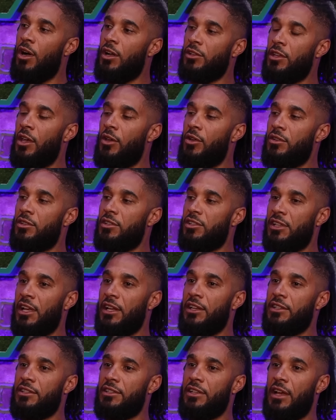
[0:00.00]
no is idea. what I don't
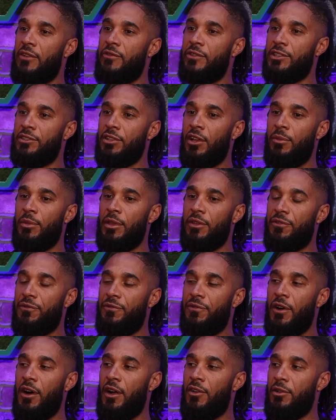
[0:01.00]
understand is every time they
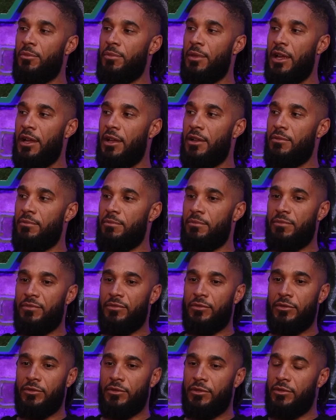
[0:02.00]
fire up that
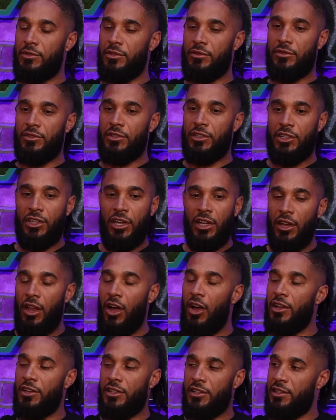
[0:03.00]

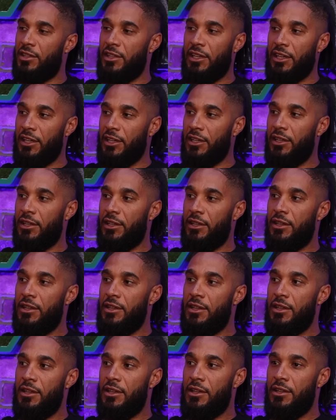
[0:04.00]
collider thing,
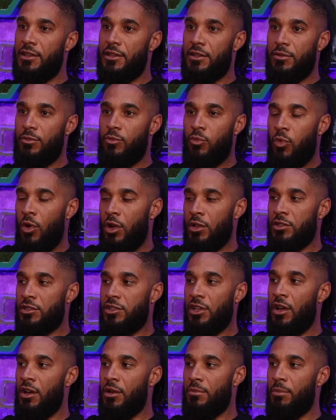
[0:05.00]

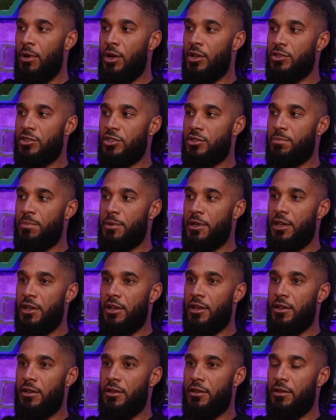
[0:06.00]
one time might just
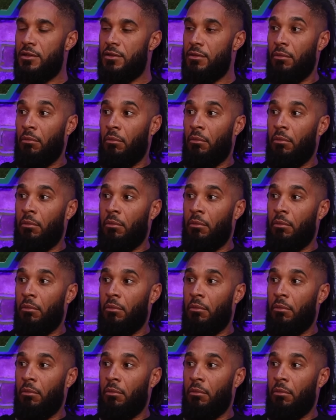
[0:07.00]
be a